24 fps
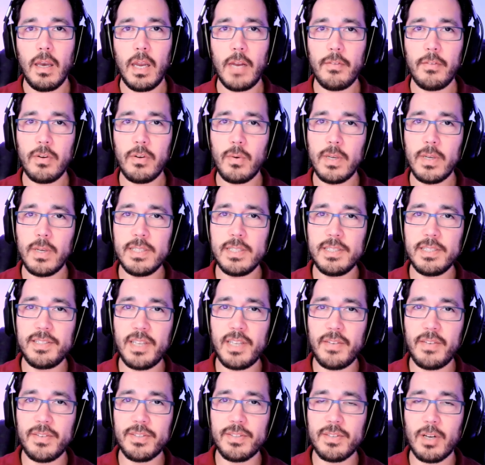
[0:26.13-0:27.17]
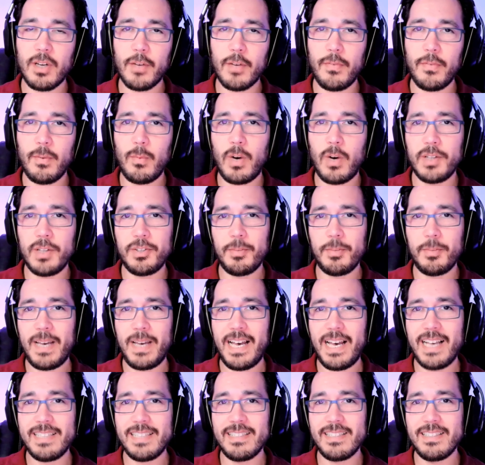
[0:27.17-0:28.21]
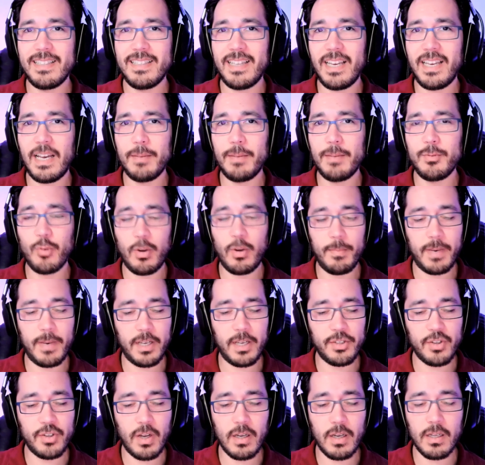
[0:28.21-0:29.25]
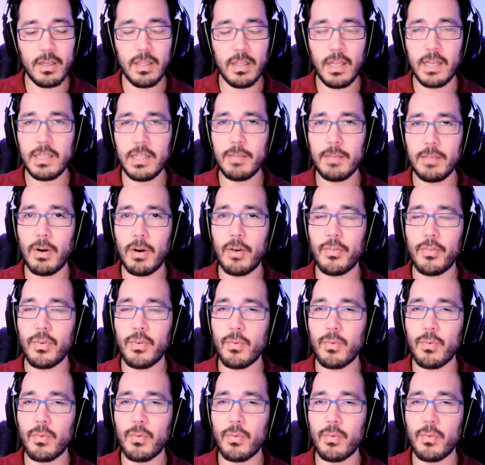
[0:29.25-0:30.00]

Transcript: everyone, this is David Stark from Watch or Pass, and today I'm joined by Jean Claude LaMarre,